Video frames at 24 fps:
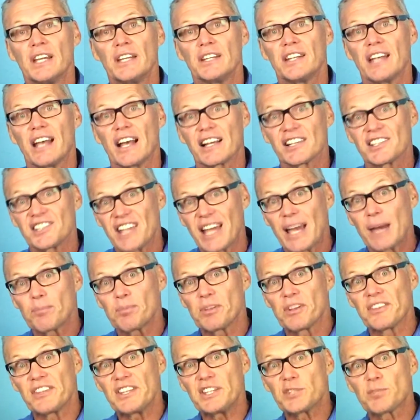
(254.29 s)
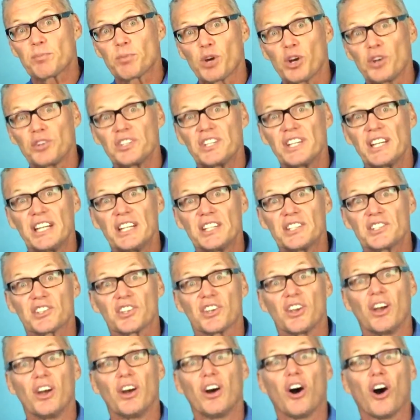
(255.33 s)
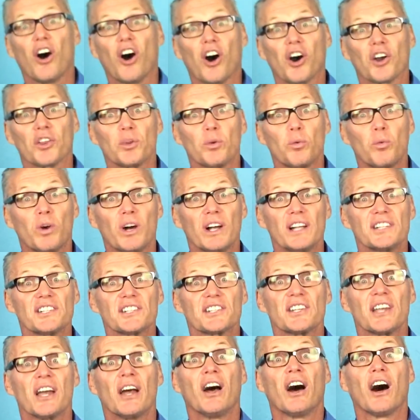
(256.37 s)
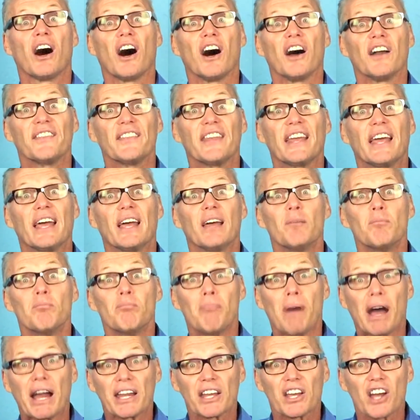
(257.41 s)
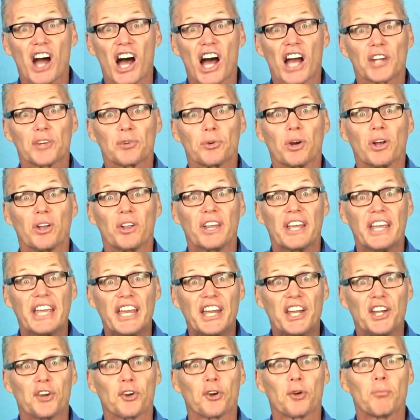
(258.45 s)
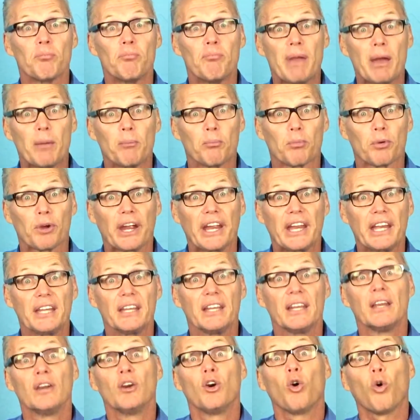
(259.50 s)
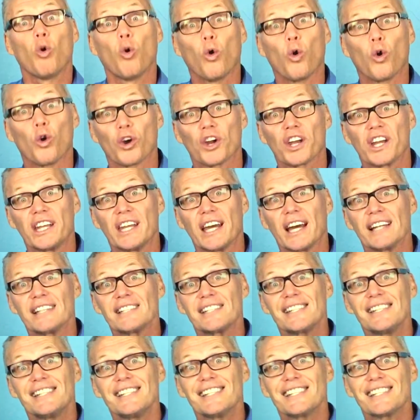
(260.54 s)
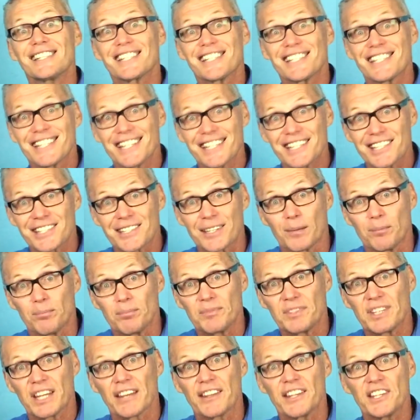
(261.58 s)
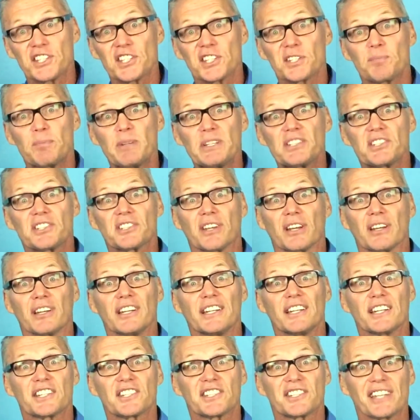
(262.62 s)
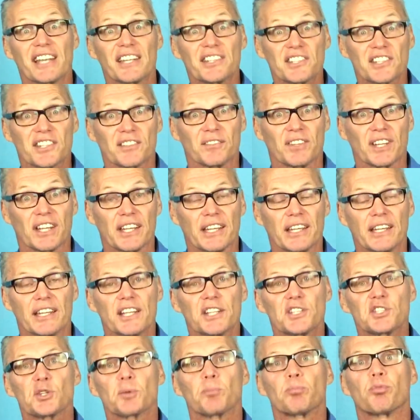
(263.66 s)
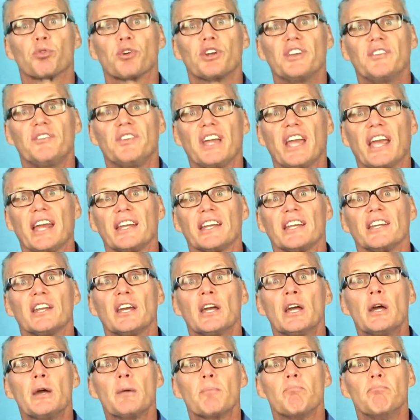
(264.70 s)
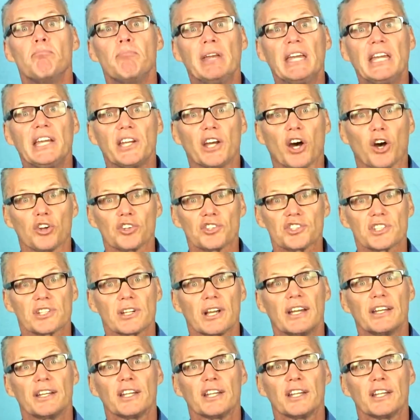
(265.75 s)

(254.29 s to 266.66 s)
Now, example of these proteins are the ones on the mitochondrial inner membrane organizing system. Now, this has been studied extensively. It's abbreviated MINOS.